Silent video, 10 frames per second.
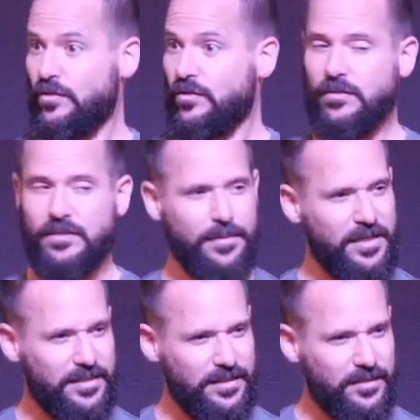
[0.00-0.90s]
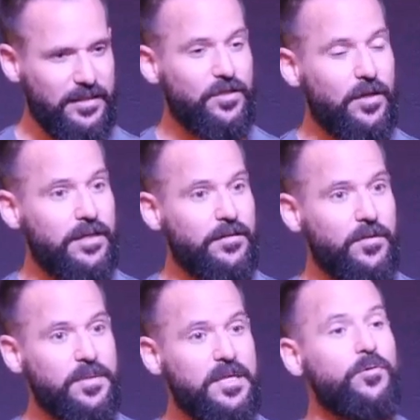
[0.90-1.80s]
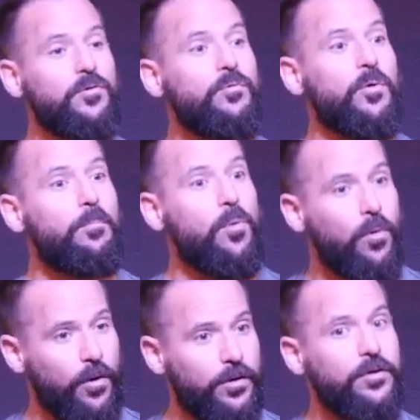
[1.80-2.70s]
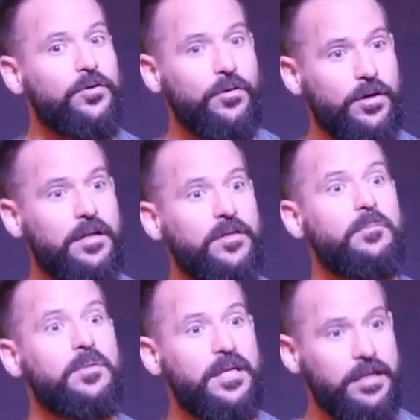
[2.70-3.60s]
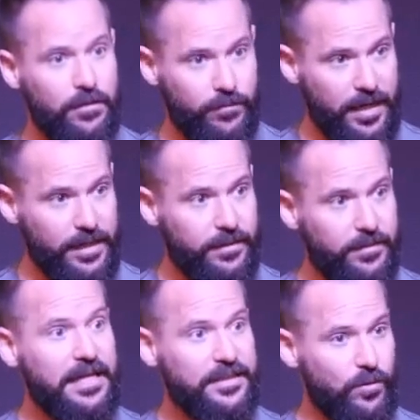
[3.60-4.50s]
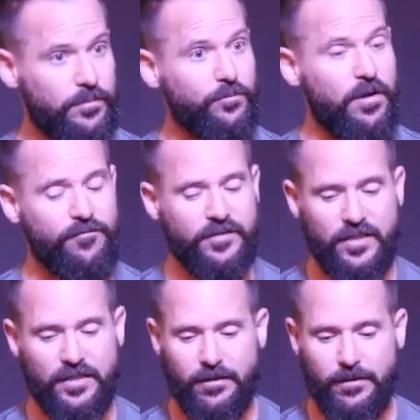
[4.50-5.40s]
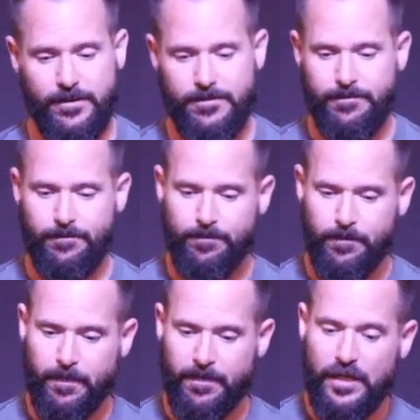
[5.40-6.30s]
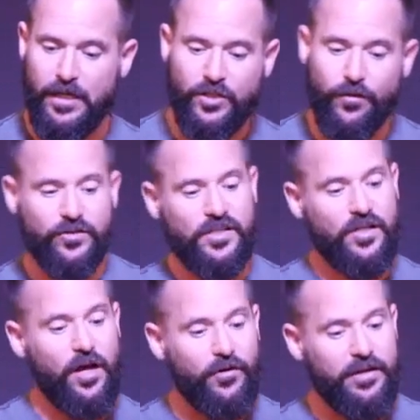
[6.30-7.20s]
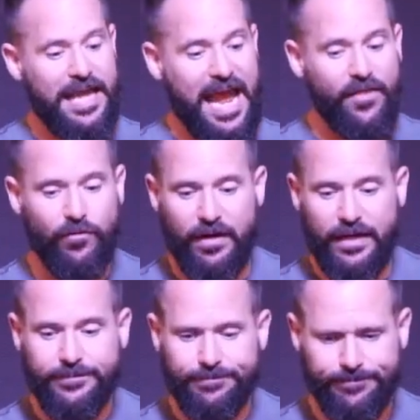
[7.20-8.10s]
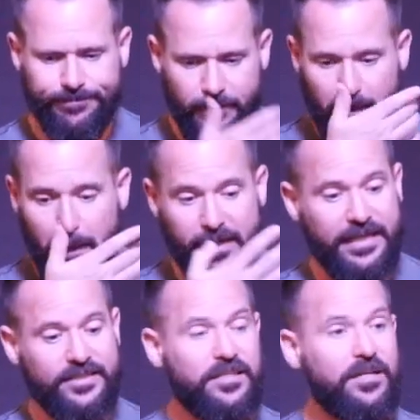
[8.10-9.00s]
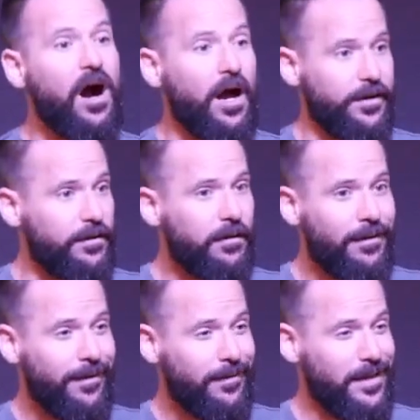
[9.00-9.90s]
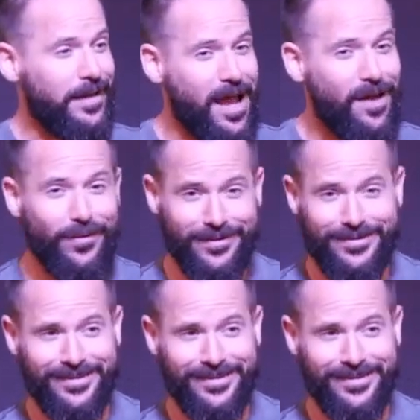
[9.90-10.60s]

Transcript: Does that make sense? These, again, the people who were born during the millennial reign. That's what I'm referencing here. So there's this other gathering against God that happens.